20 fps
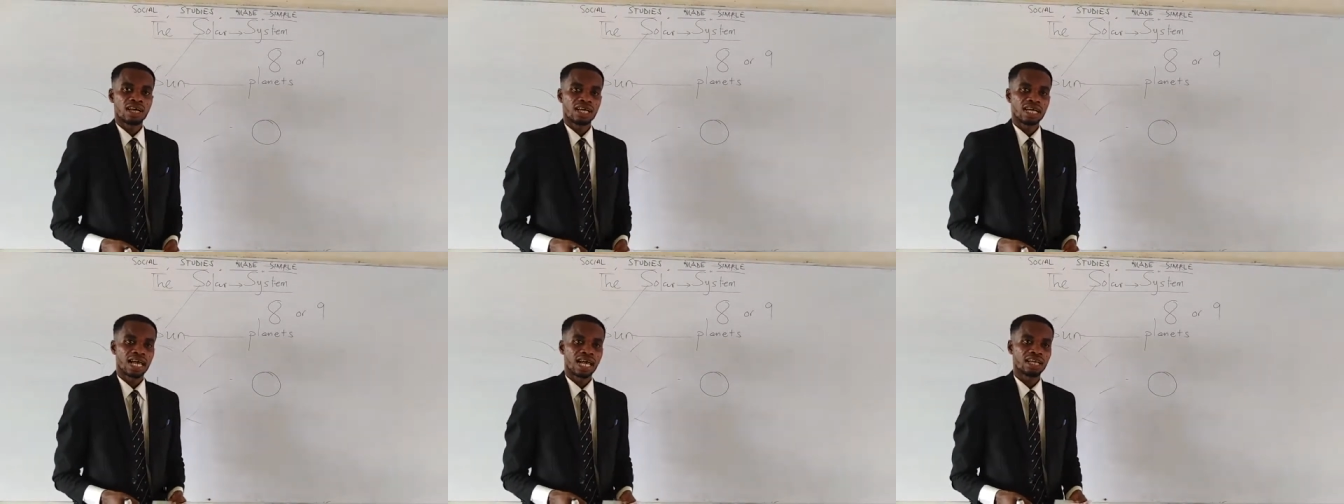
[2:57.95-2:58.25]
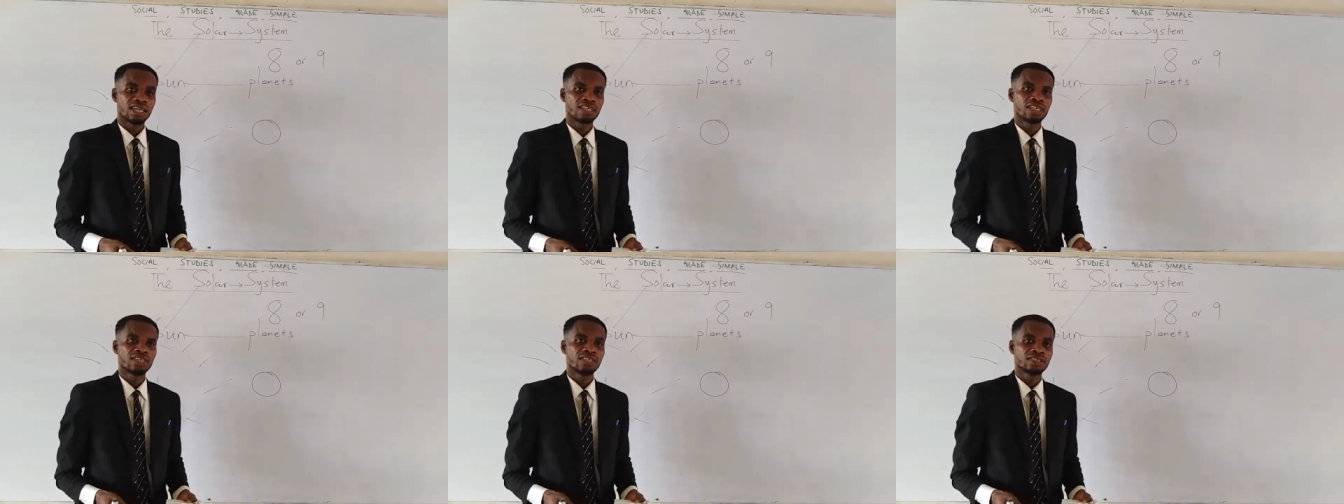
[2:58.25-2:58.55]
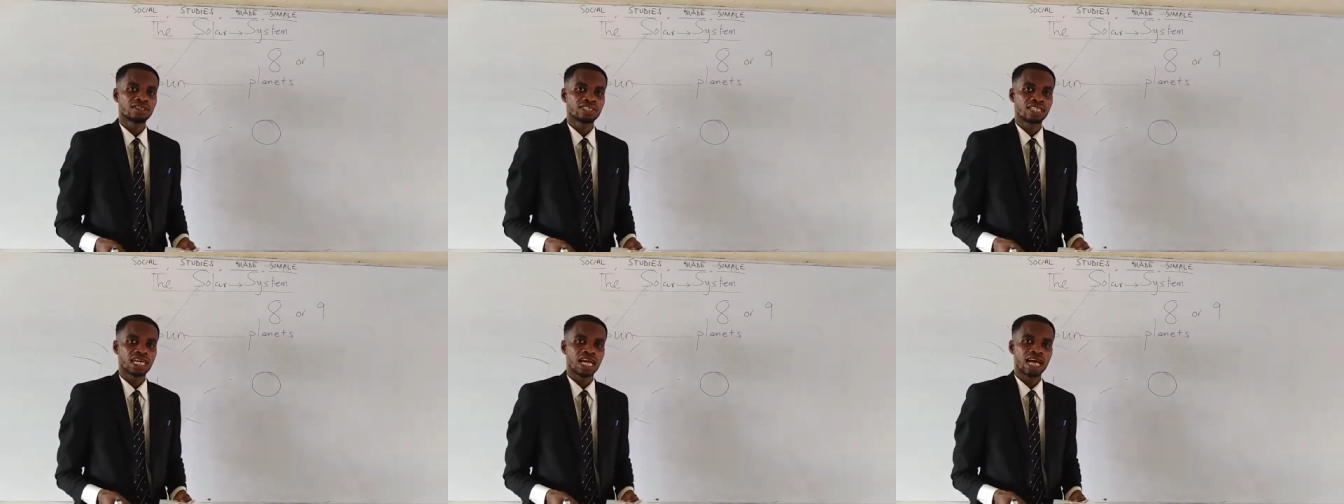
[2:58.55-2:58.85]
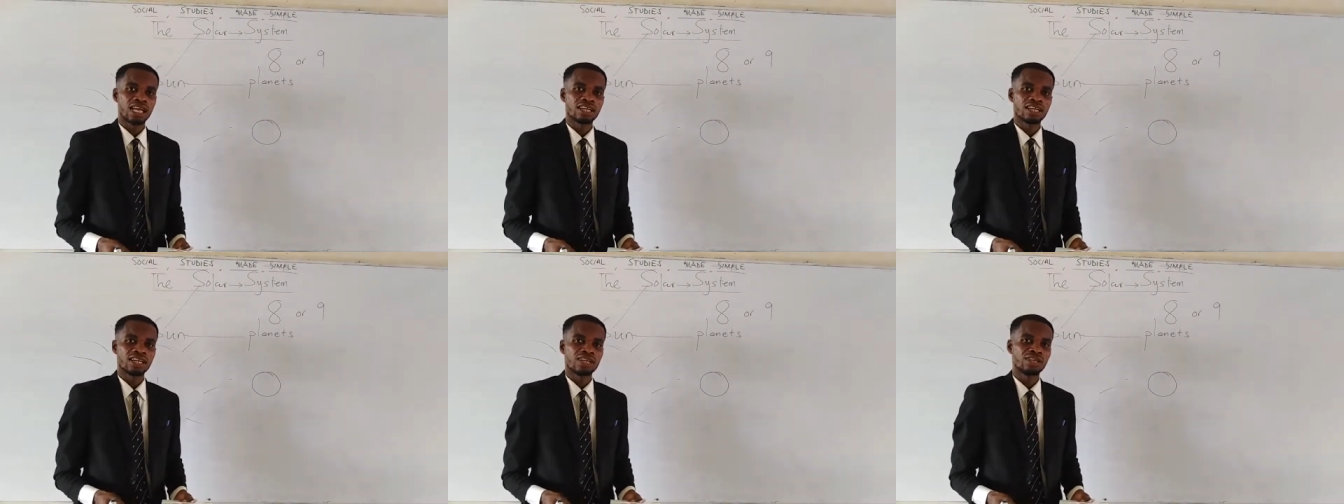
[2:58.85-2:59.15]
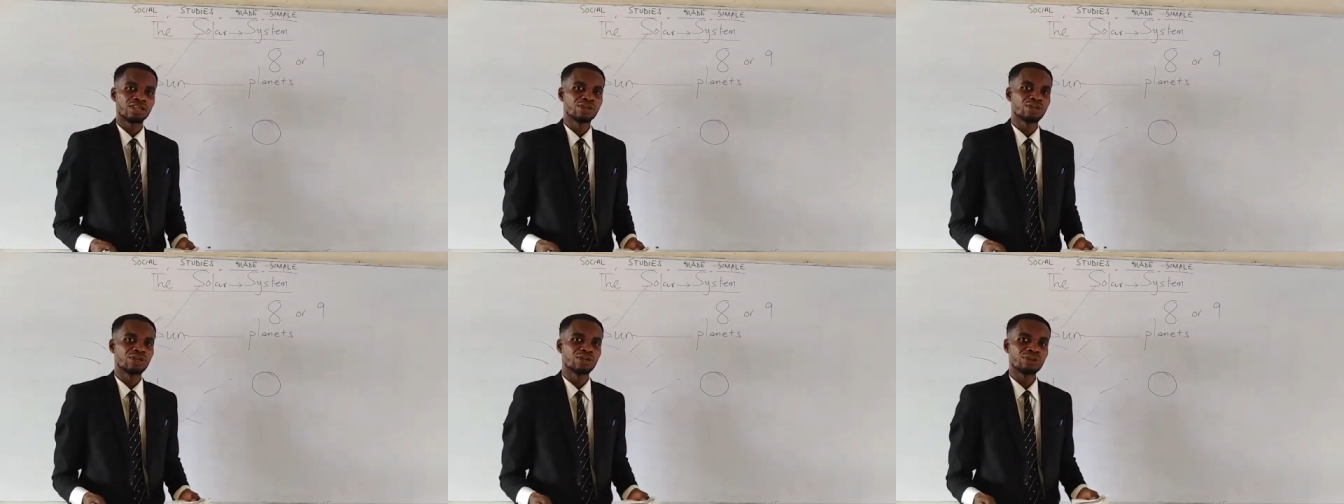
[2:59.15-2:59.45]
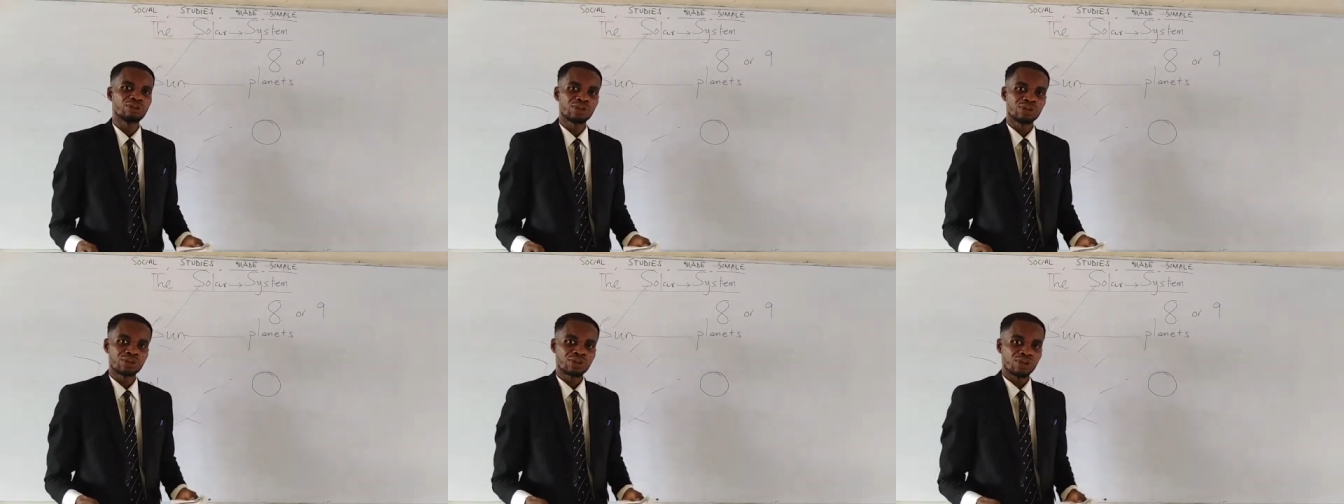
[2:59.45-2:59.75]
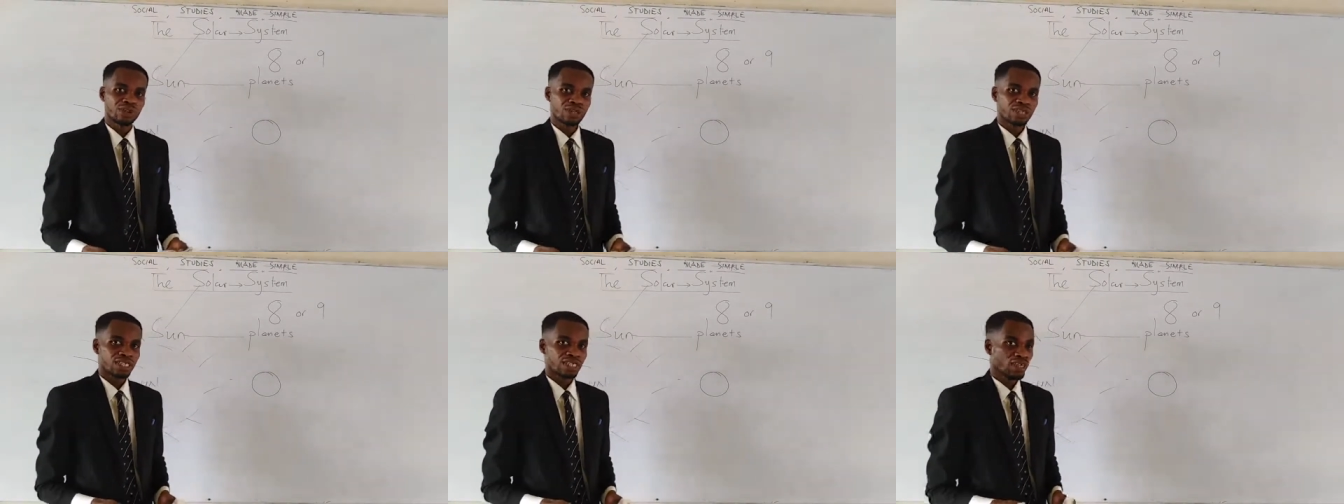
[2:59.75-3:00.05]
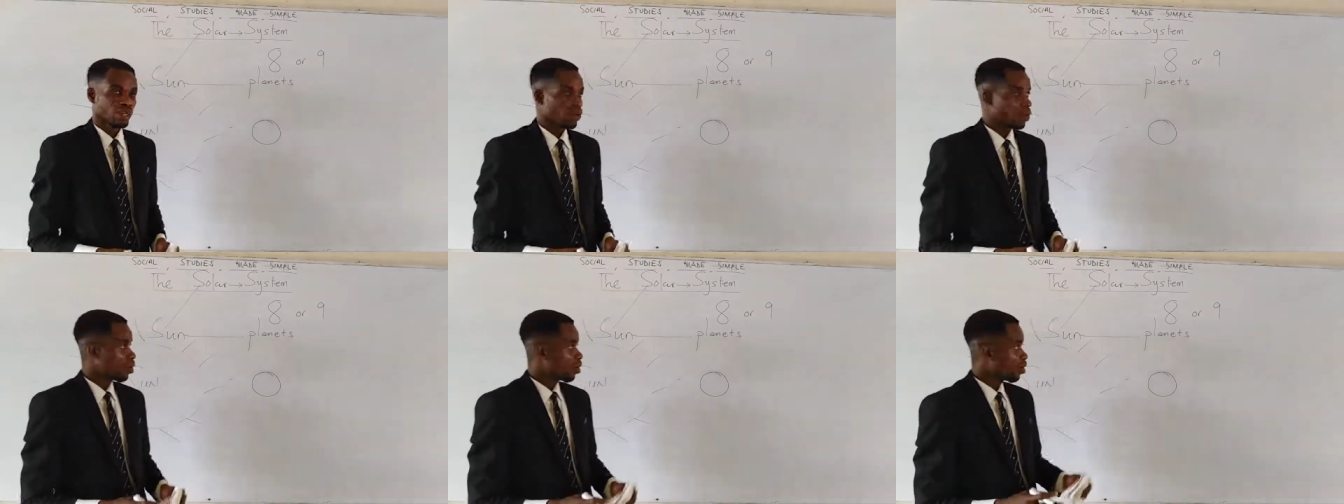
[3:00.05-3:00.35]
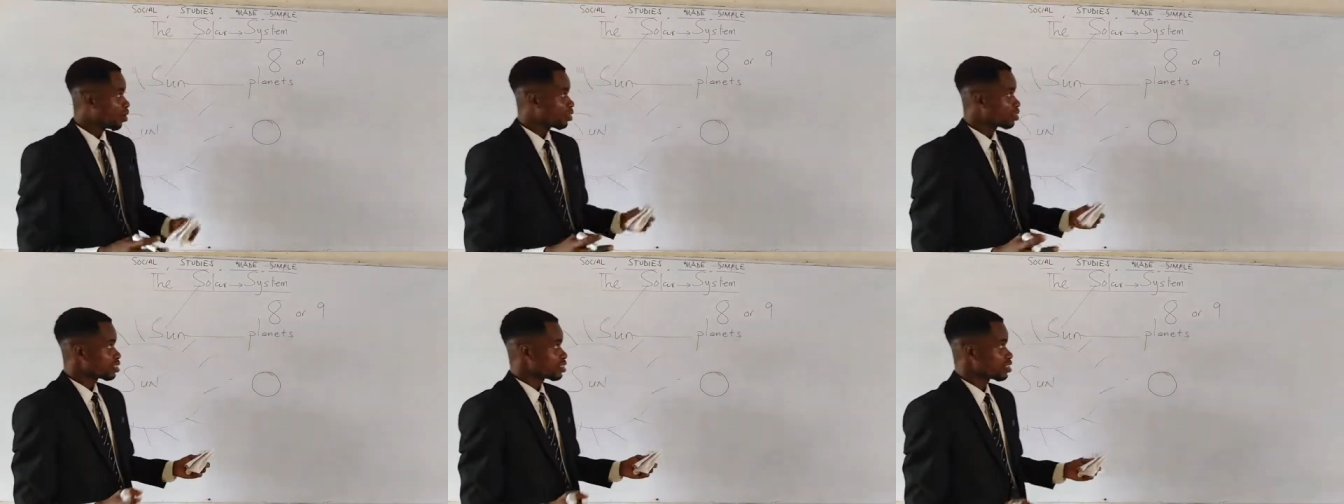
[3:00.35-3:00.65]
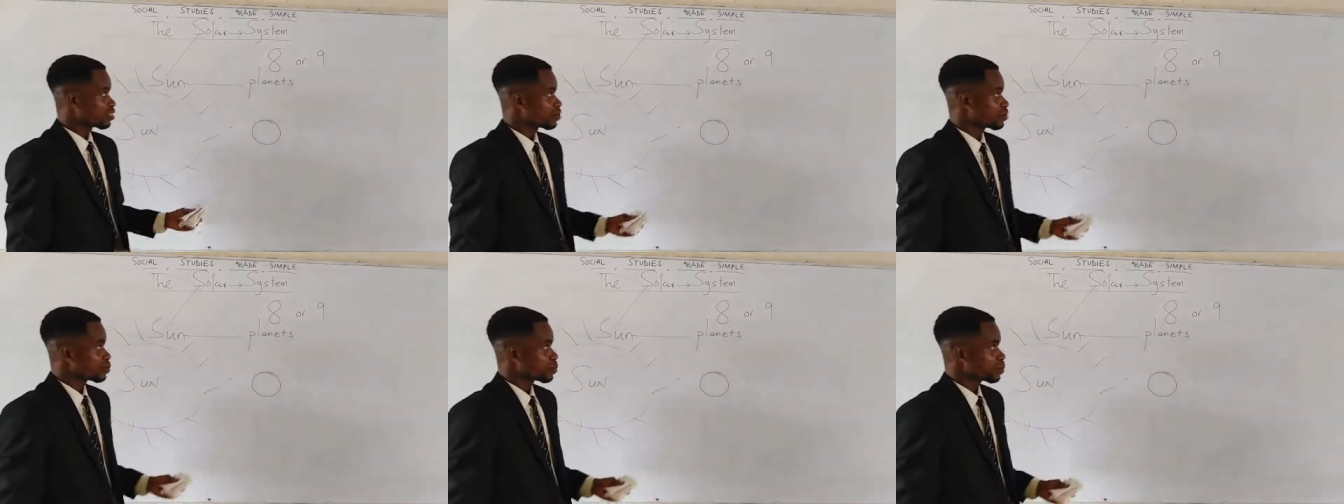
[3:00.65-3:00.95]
Galileo the Galileo, all these